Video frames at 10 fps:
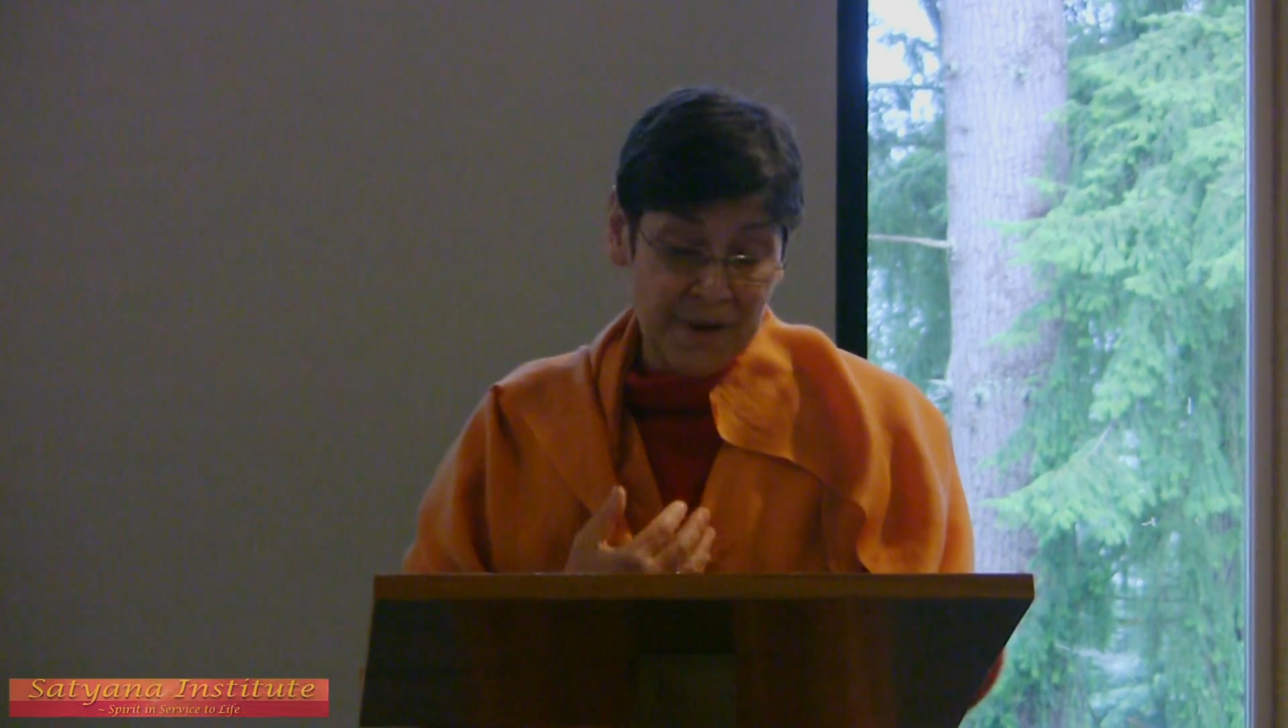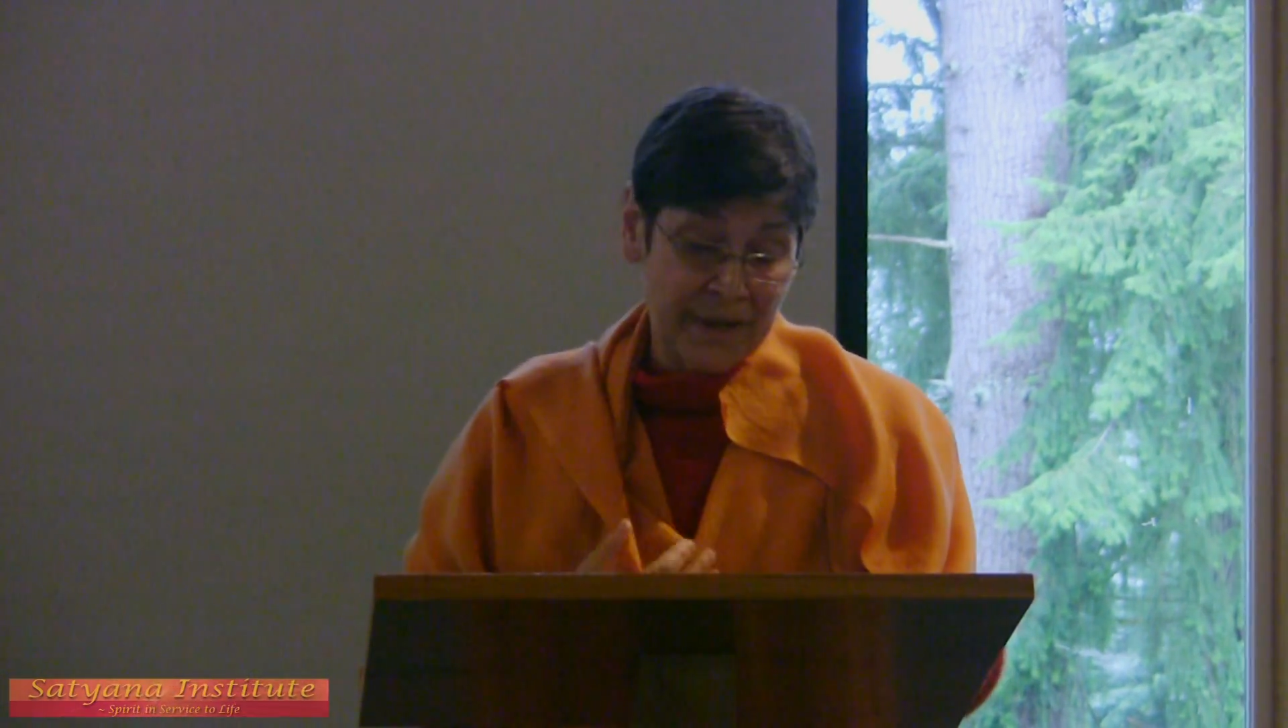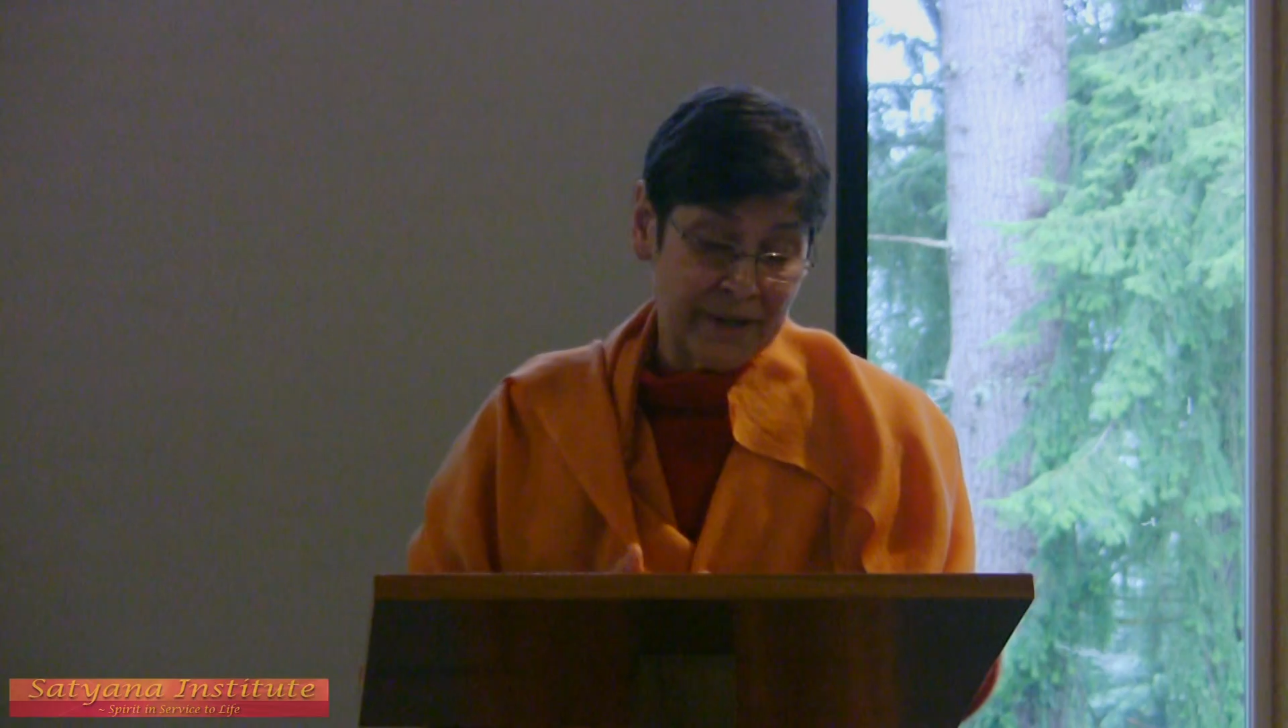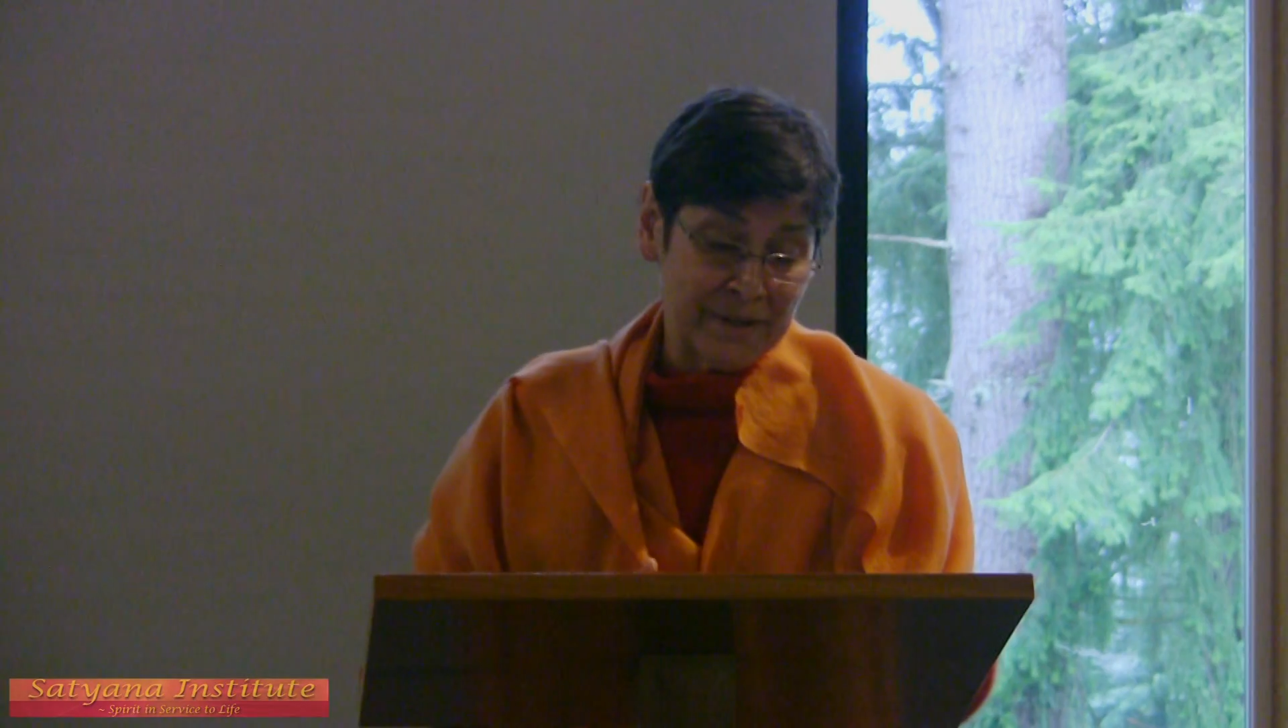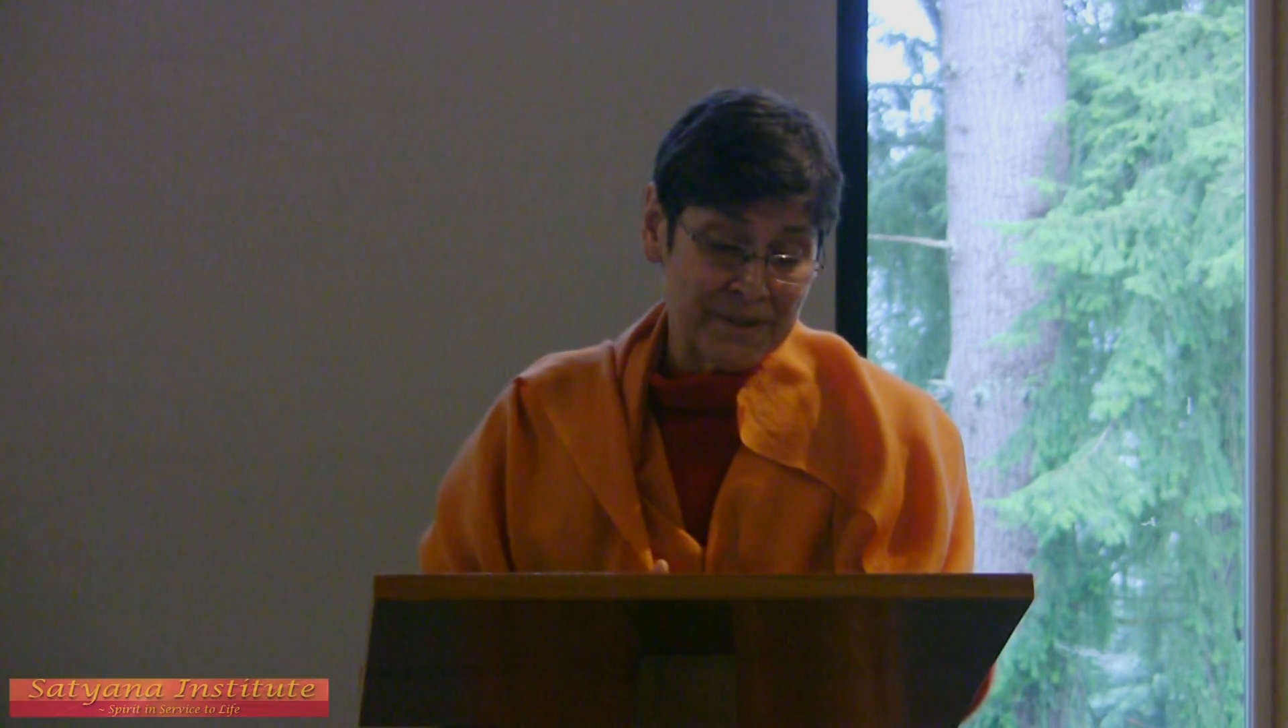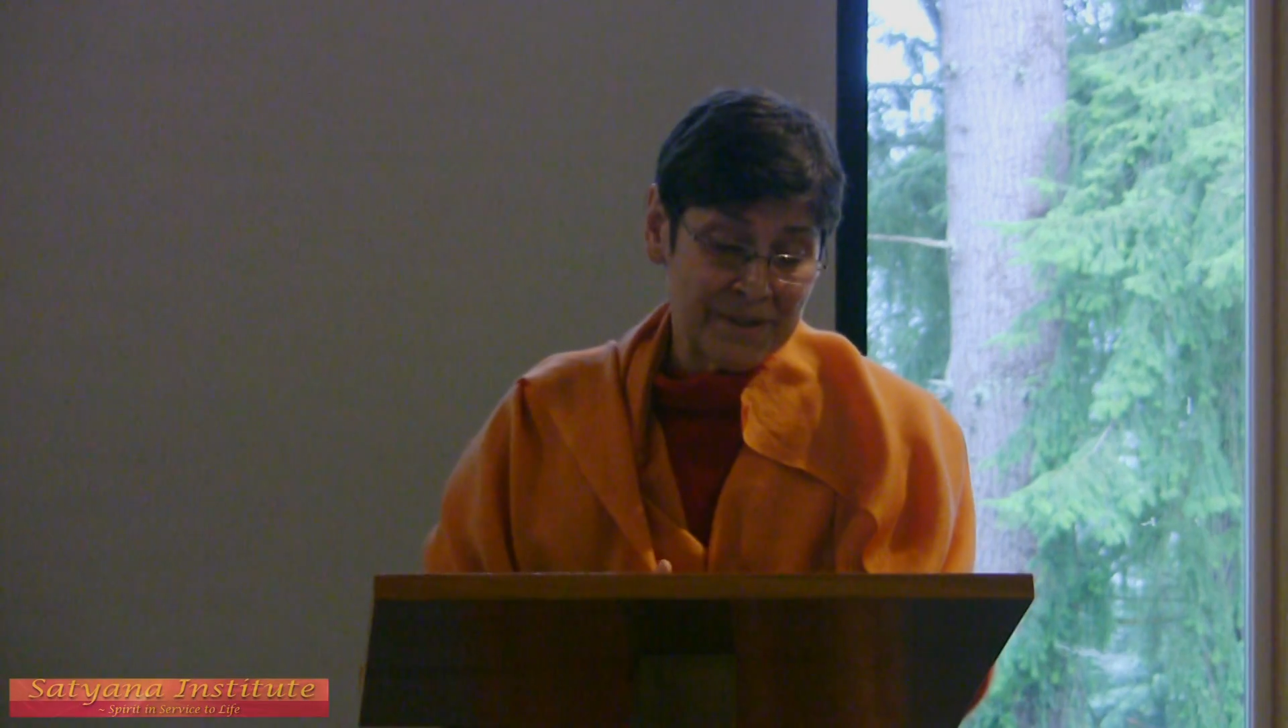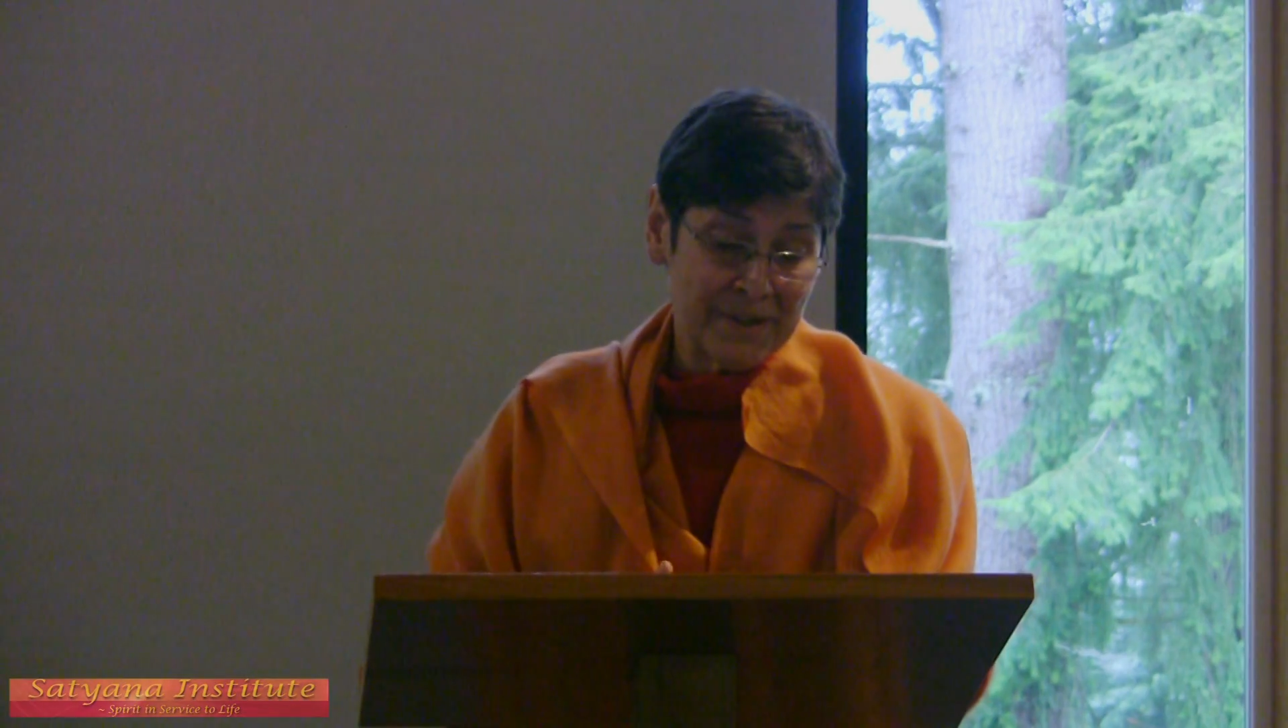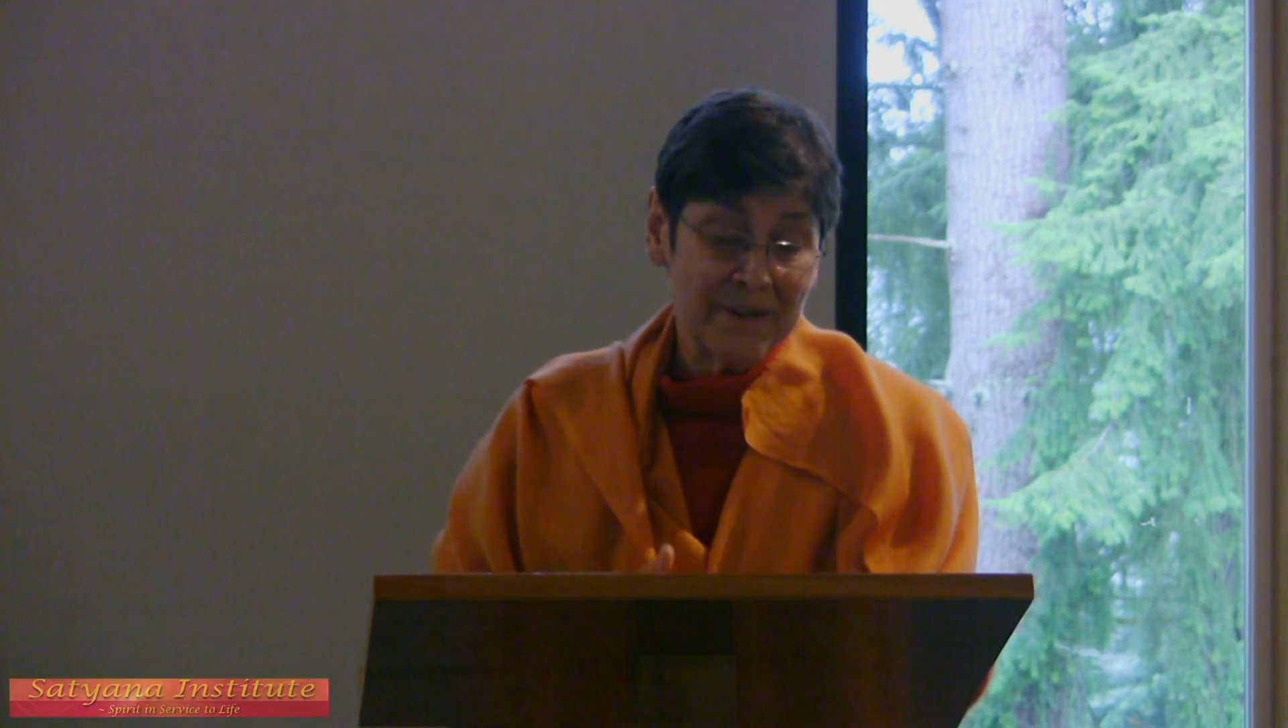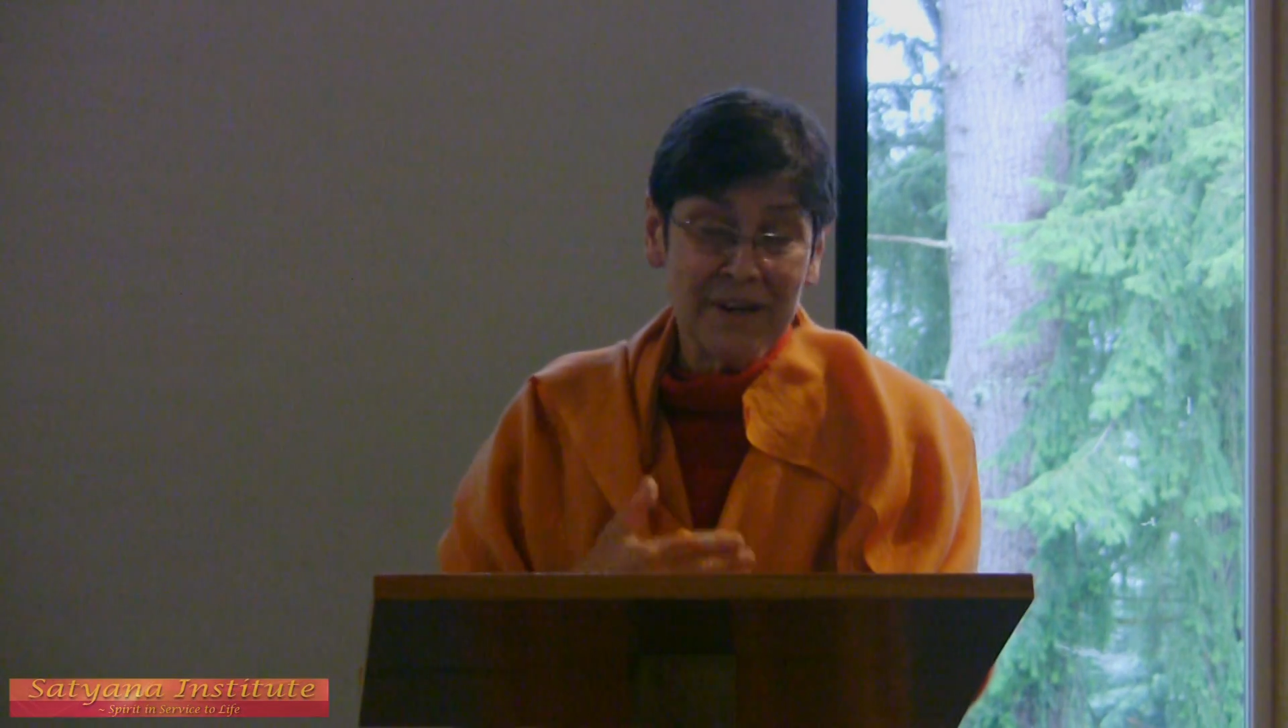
that is.